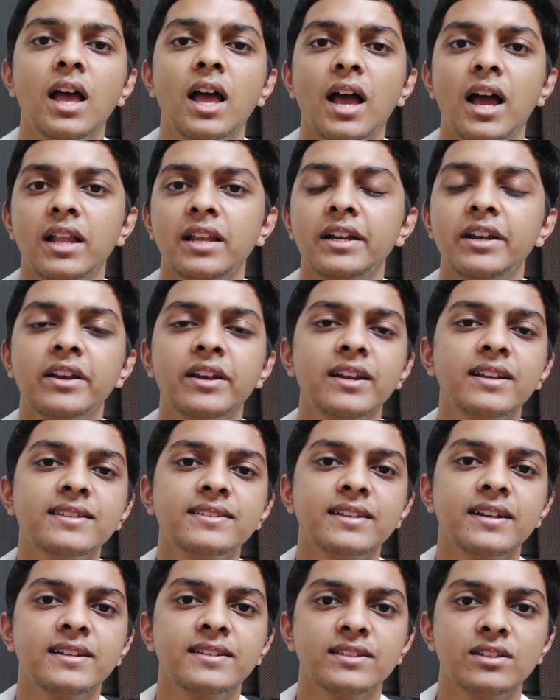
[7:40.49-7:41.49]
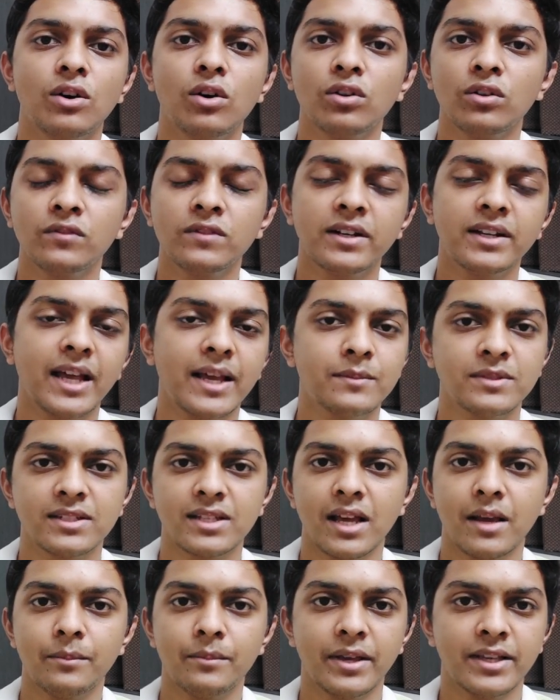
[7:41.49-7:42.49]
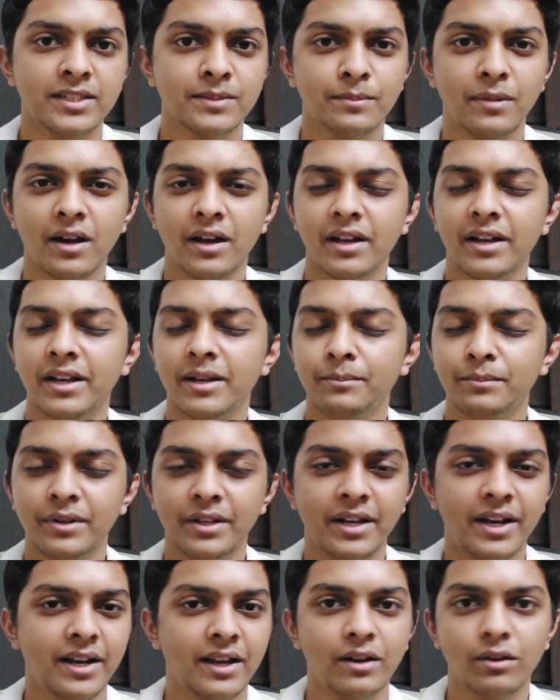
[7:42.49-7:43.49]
And it really sets all of the timestamp, expiry period,